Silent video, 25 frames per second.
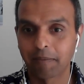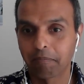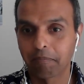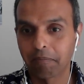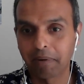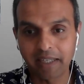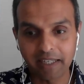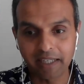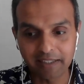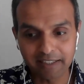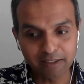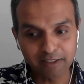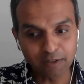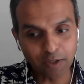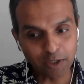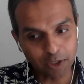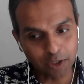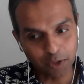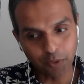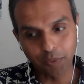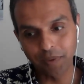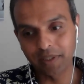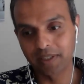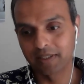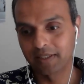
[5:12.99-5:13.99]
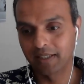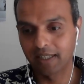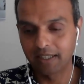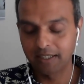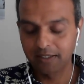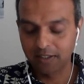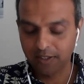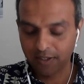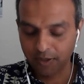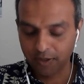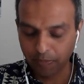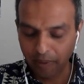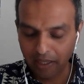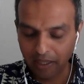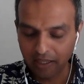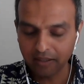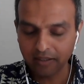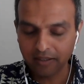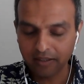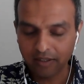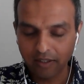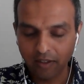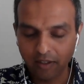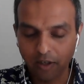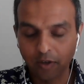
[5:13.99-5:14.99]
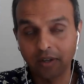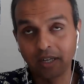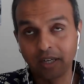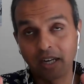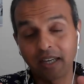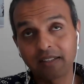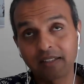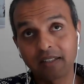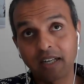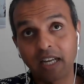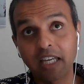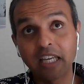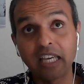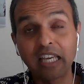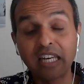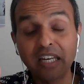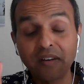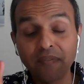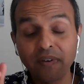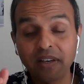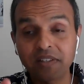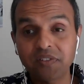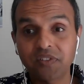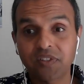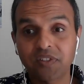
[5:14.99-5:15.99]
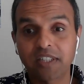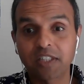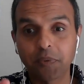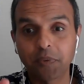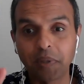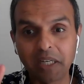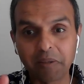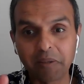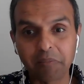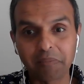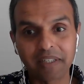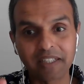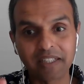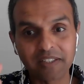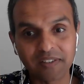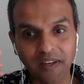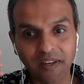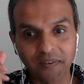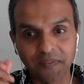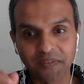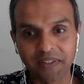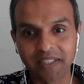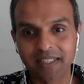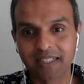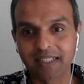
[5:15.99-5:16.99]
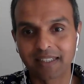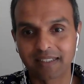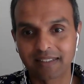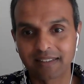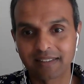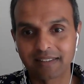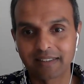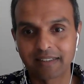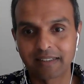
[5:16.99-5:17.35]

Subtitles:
but I did not quit. I spent, or rather, I invested 20 minutes every day,